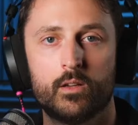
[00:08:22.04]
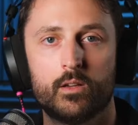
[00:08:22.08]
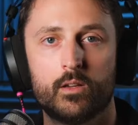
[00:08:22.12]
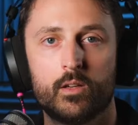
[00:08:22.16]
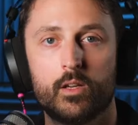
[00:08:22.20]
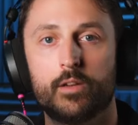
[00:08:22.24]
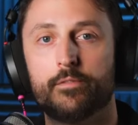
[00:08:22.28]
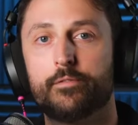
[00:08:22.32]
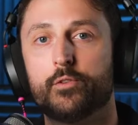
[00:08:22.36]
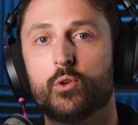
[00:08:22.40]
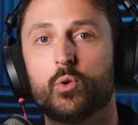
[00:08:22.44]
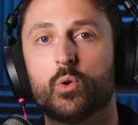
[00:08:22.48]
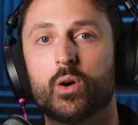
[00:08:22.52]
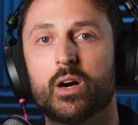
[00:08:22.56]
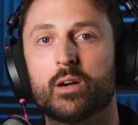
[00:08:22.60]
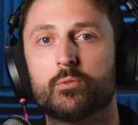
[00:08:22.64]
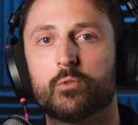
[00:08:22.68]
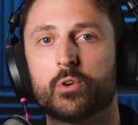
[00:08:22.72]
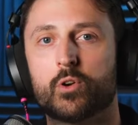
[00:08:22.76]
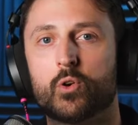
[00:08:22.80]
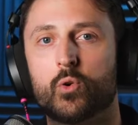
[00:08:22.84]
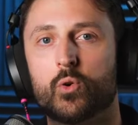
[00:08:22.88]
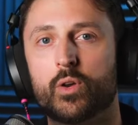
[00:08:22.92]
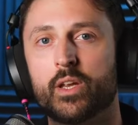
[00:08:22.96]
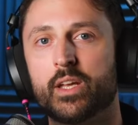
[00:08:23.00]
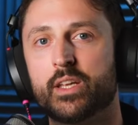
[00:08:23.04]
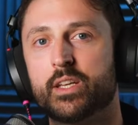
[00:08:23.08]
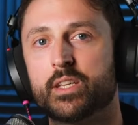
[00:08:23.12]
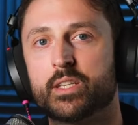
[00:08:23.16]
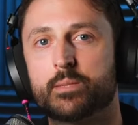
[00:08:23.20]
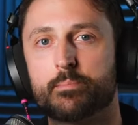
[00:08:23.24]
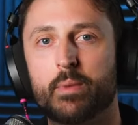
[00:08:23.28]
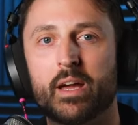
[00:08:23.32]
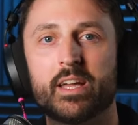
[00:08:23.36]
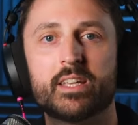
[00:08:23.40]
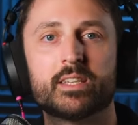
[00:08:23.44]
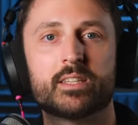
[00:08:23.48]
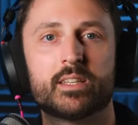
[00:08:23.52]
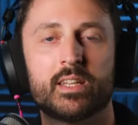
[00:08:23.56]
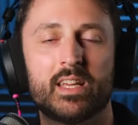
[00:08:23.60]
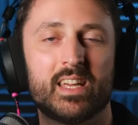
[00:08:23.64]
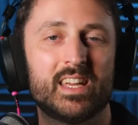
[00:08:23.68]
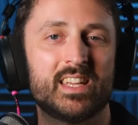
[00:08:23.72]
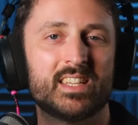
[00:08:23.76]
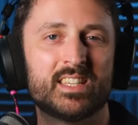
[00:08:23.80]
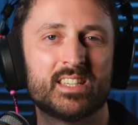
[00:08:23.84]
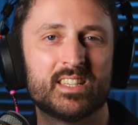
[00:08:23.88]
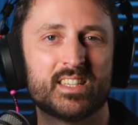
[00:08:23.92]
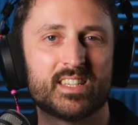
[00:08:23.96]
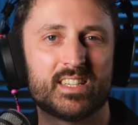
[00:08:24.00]
If you are recording in a space that
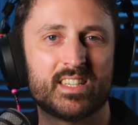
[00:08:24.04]
isn't